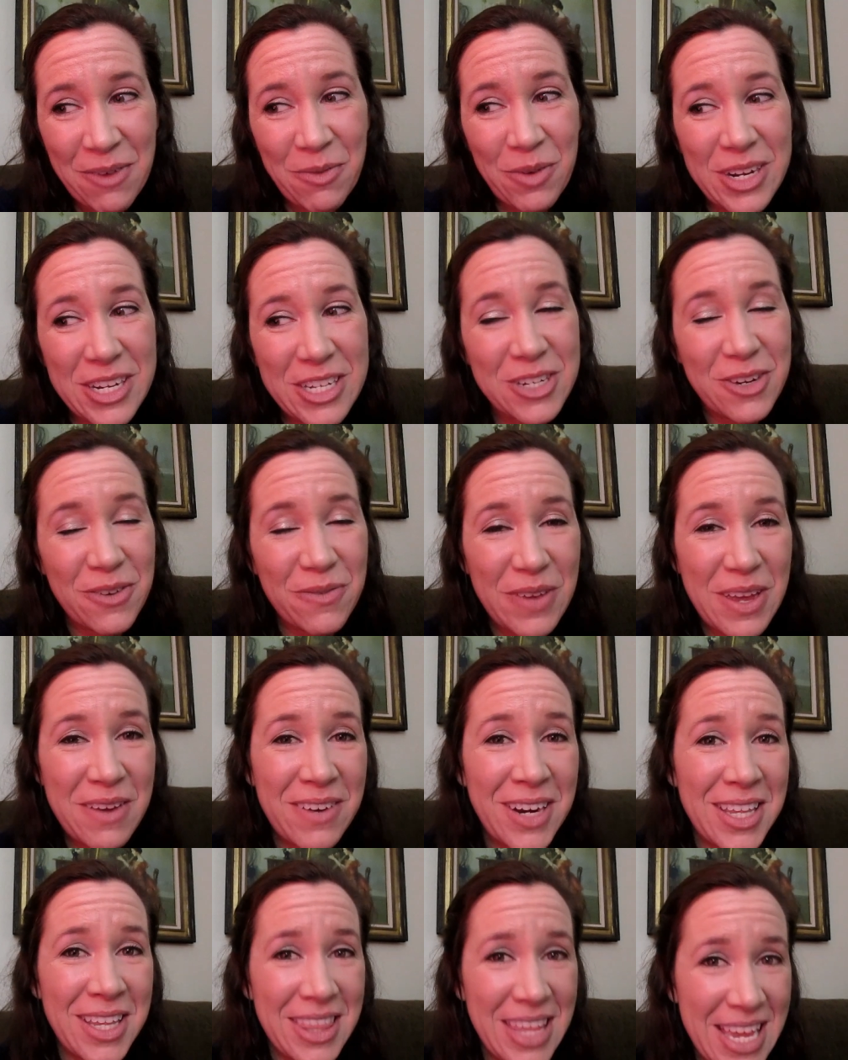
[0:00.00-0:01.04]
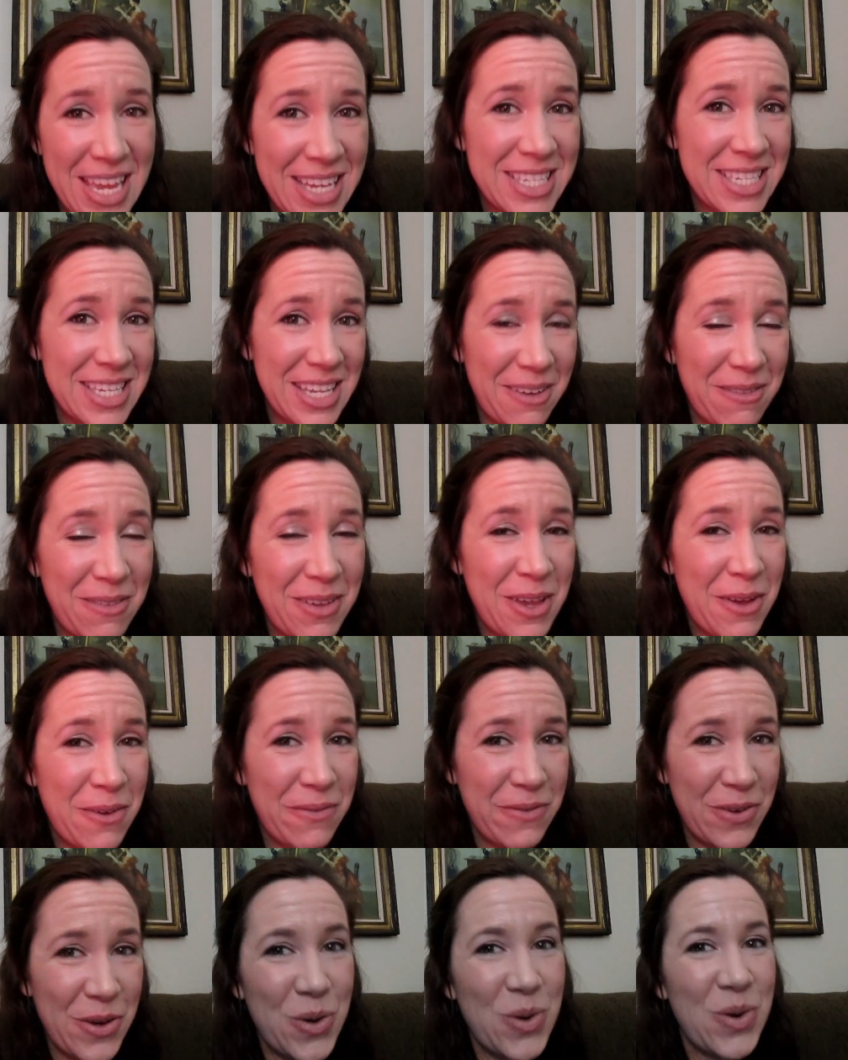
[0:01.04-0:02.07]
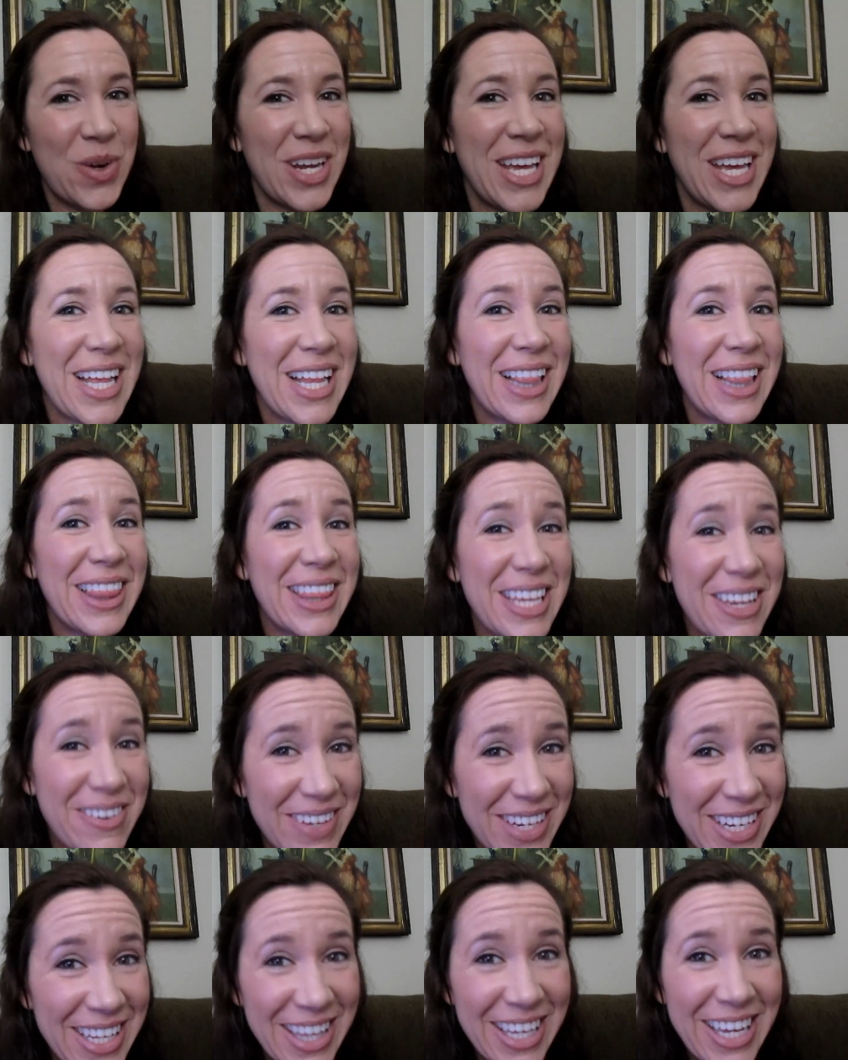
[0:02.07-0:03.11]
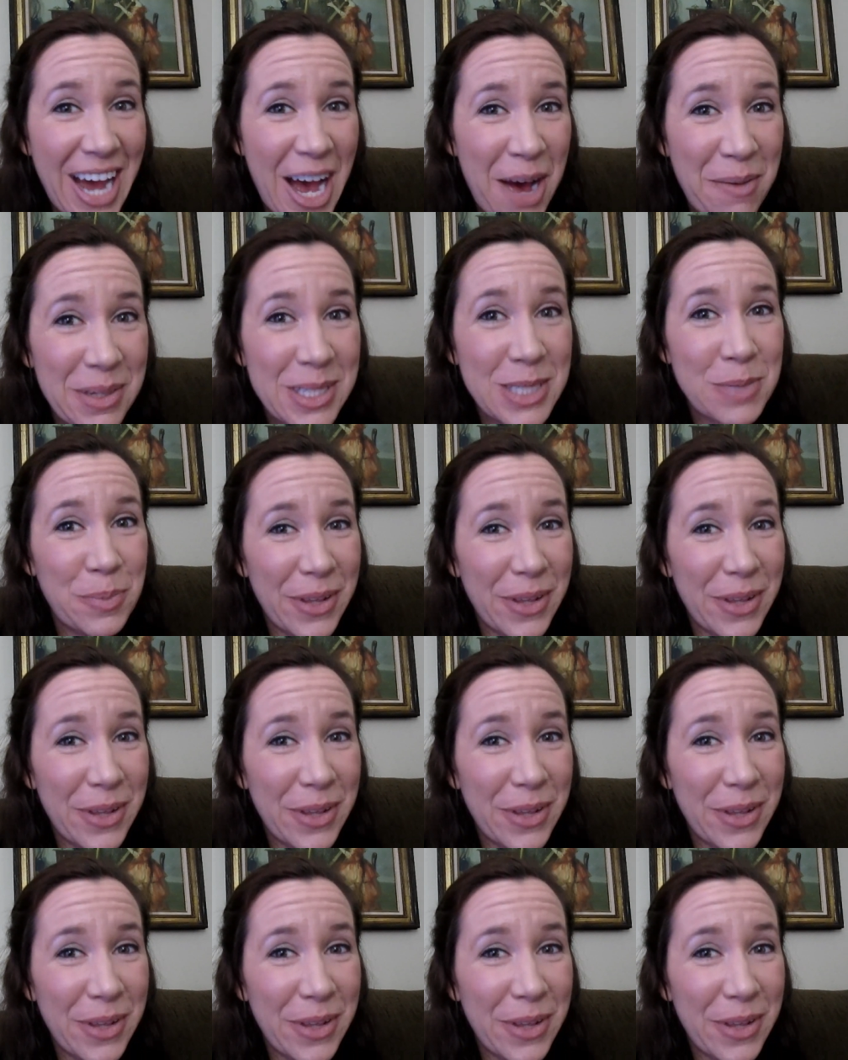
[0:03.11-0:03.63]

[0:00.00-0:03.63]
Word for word: and what is your favorite Thanksgiving food? Leave it in the comments